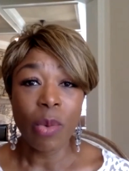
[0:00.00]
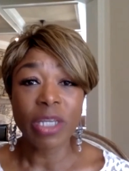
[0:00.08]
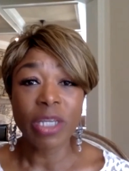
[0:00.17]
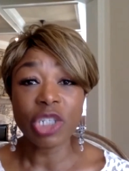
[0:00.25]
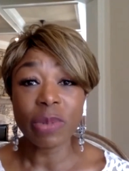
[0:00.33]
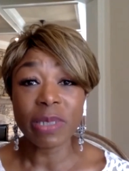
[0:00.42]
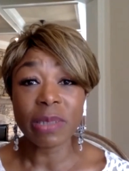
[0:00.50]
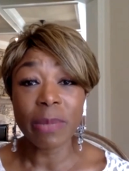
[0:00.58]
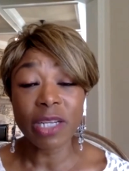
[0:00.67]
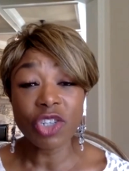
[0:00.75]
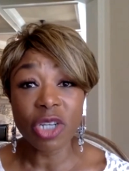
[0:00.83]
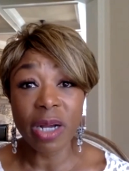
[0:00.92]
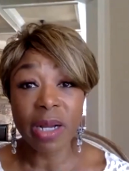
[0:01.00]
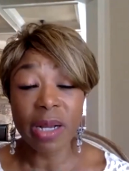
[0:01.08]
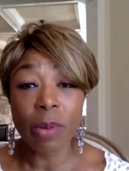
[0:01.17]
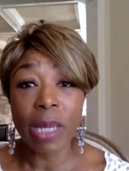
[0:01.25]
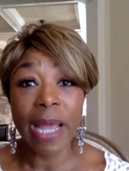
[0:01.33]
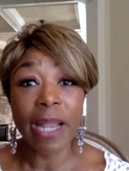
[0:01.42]
when she was much
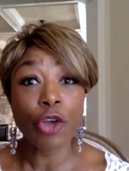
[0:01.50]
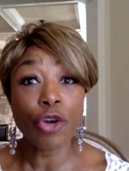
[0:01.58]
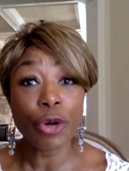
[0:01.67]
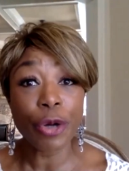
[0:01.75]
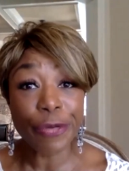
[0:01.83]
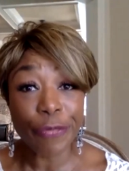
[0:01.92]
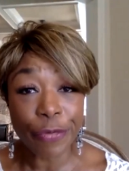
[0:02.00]
younger, we had cooked